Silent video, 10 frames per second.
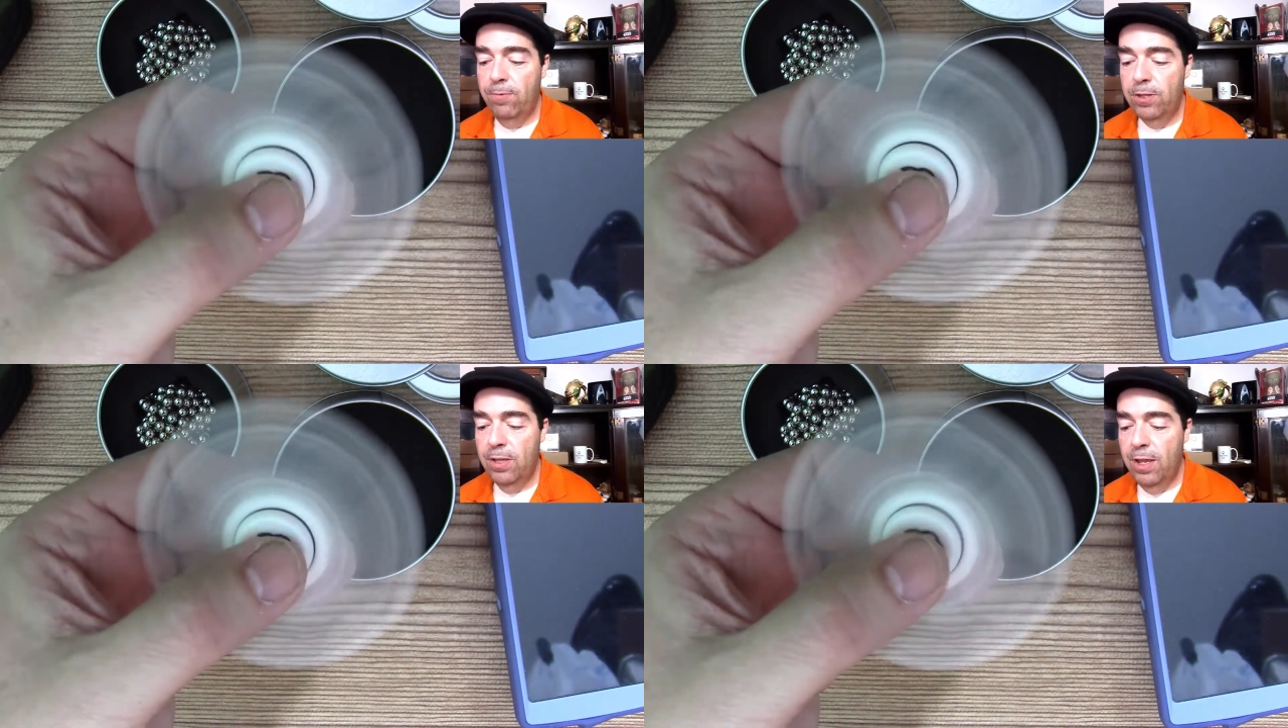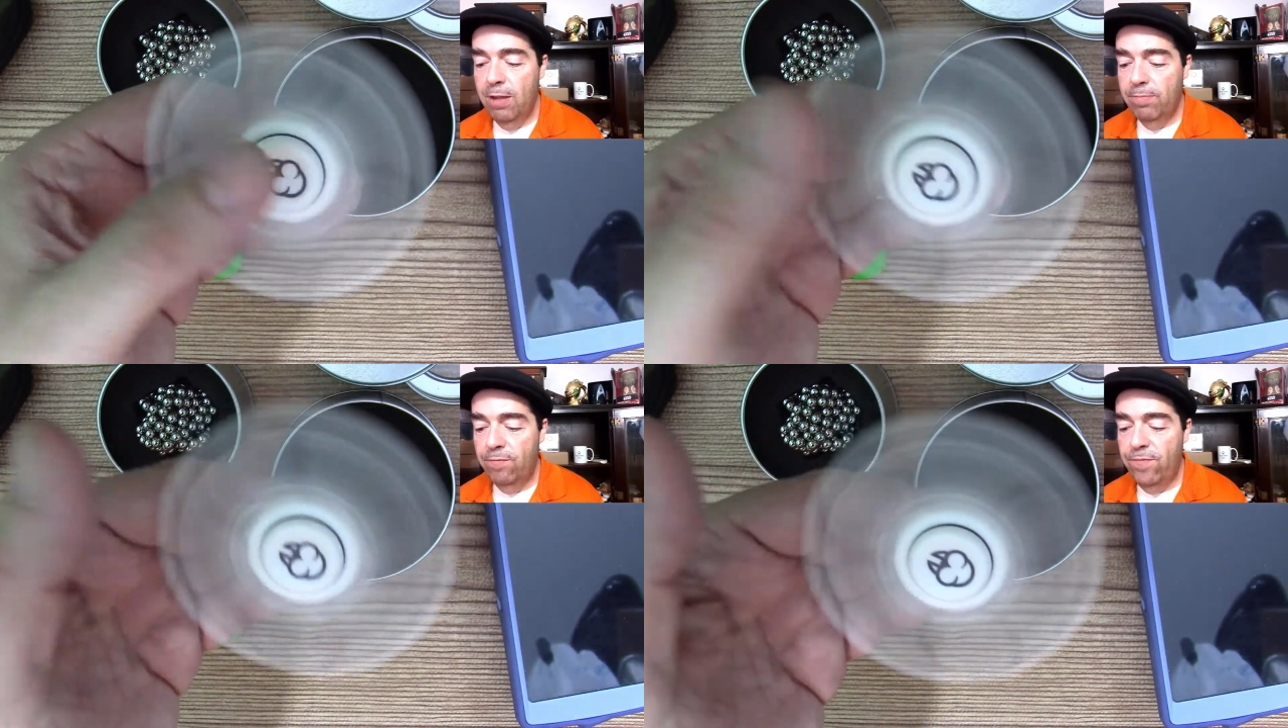with.
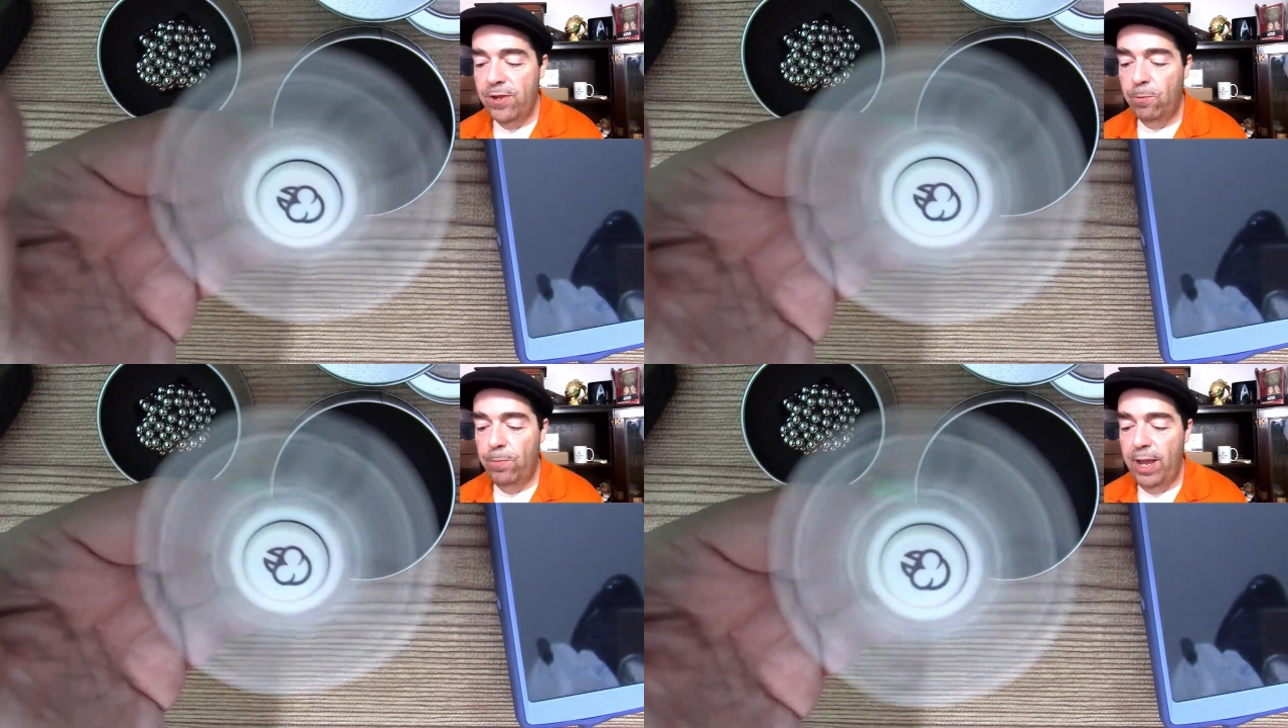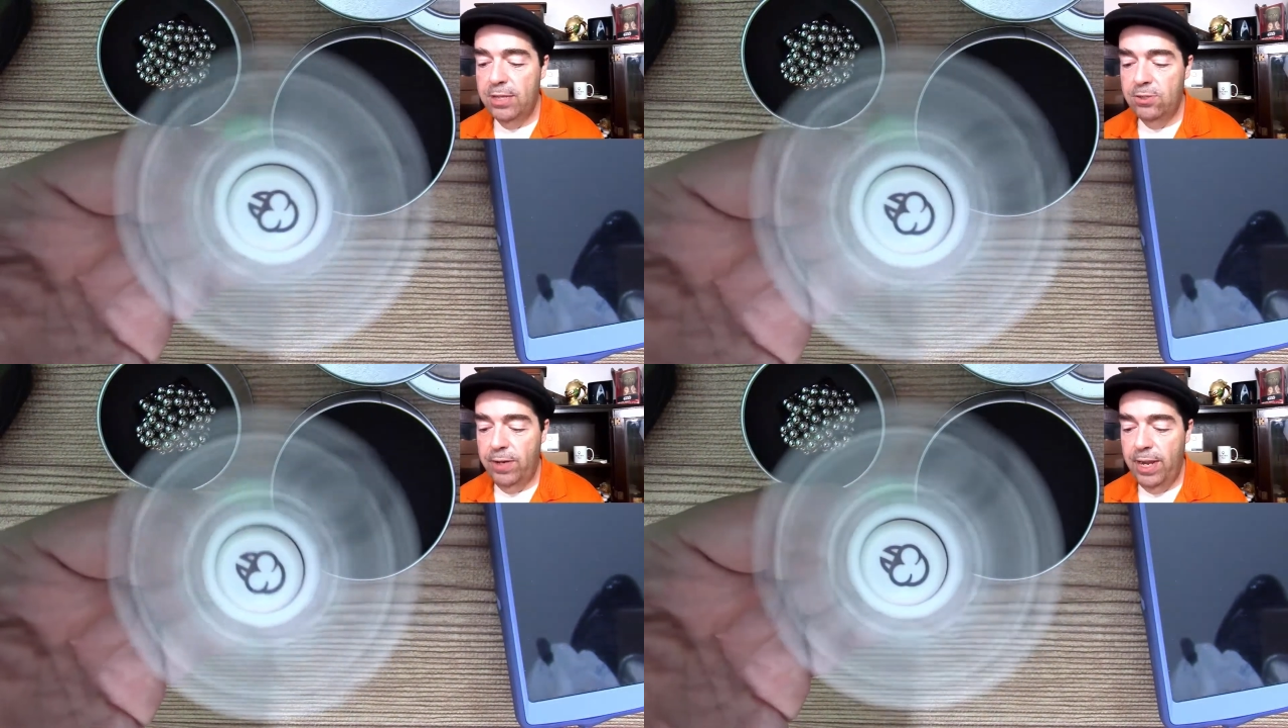The finger
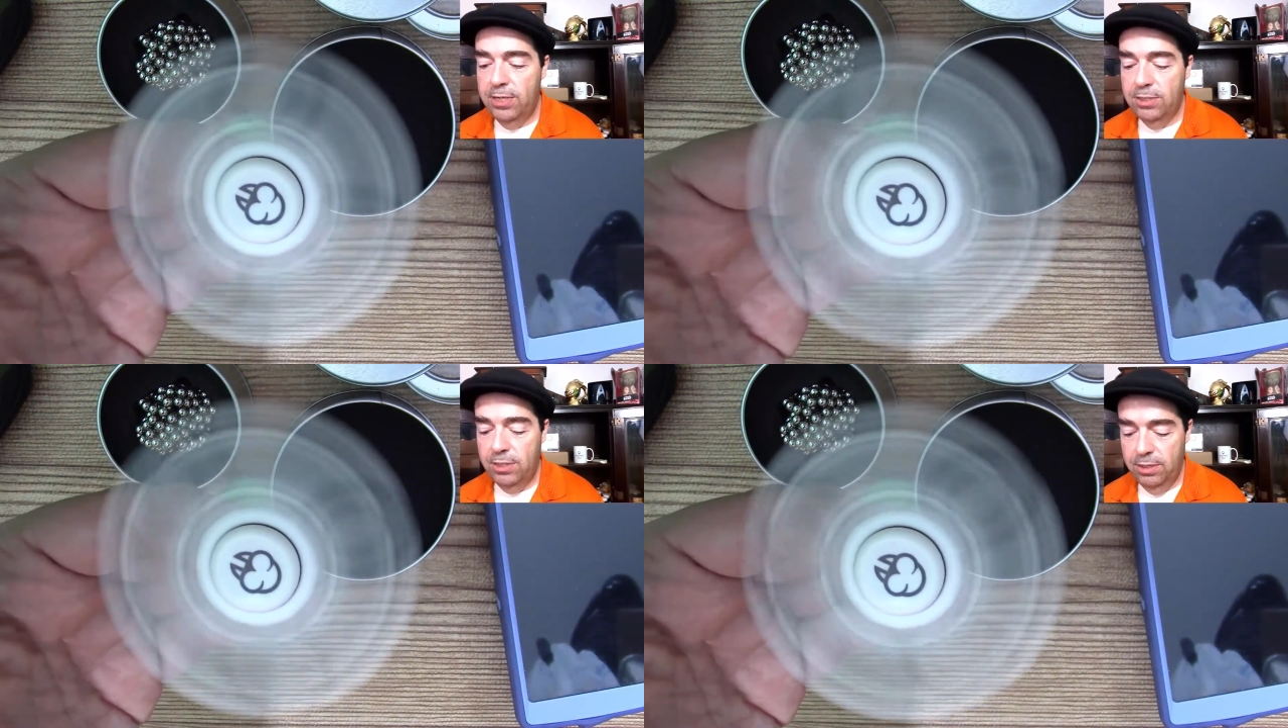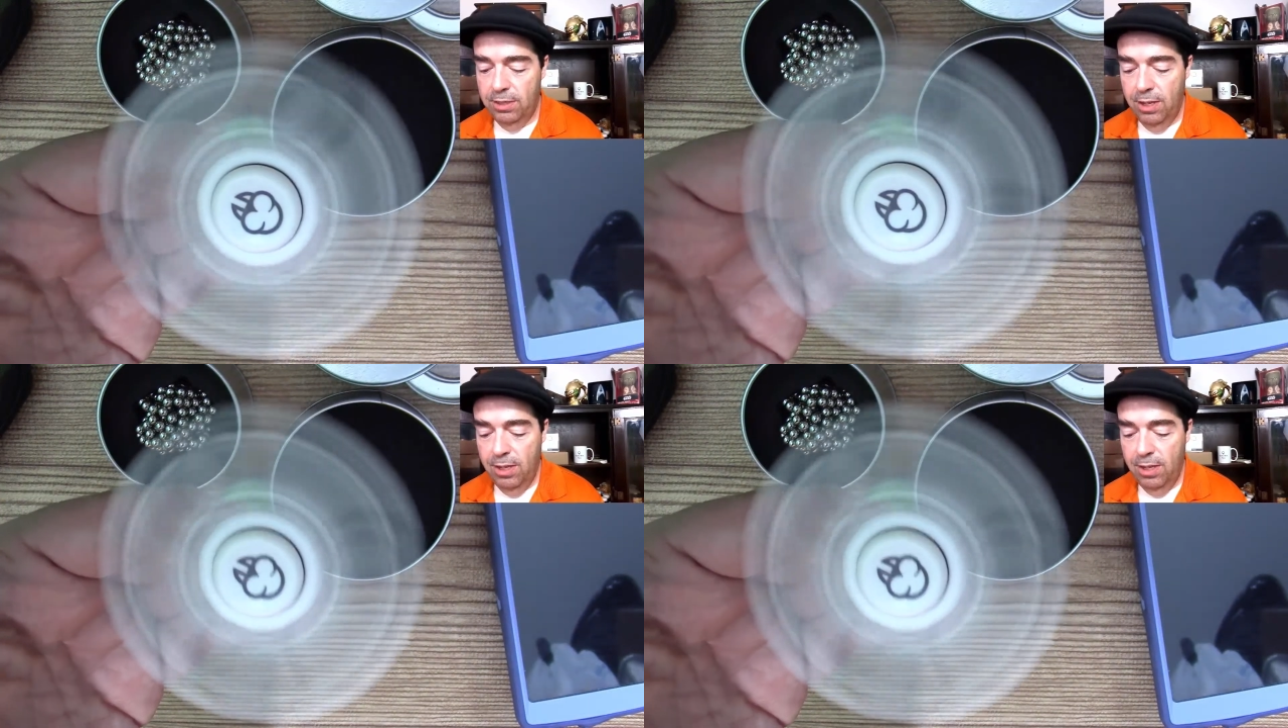pads are excellent.